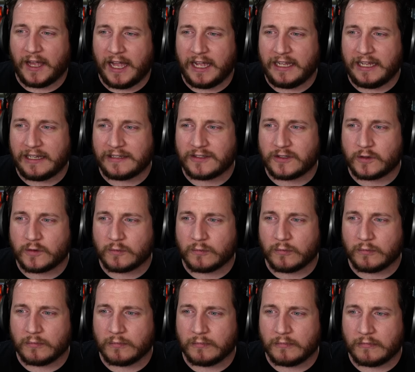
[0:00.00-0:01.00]
I guess
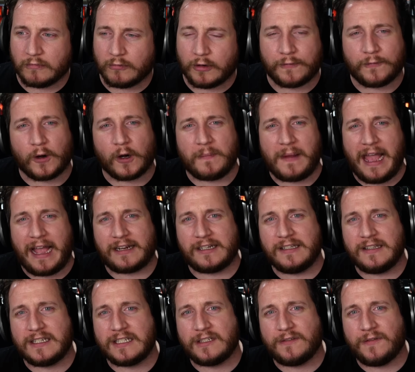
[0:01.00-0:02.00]
refer back to this